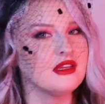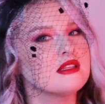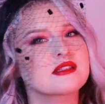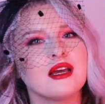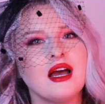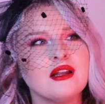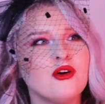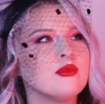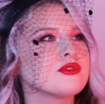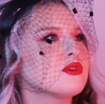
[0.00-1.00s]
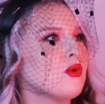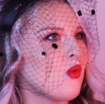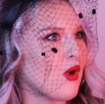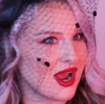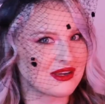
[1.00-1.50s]
It's got almost a
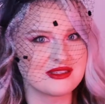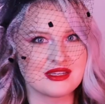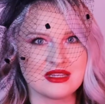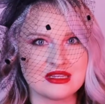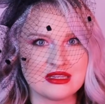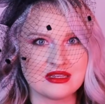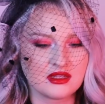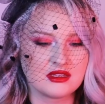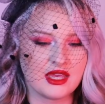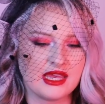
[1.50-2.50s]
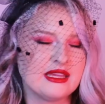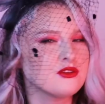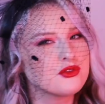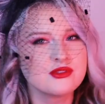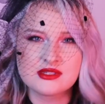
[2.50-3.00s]
waxy
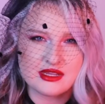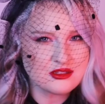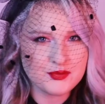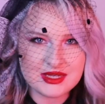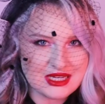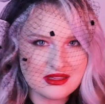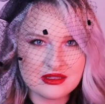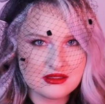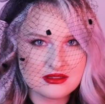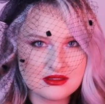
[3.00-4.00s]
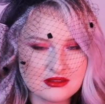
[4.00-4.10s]
candle scent beneath it.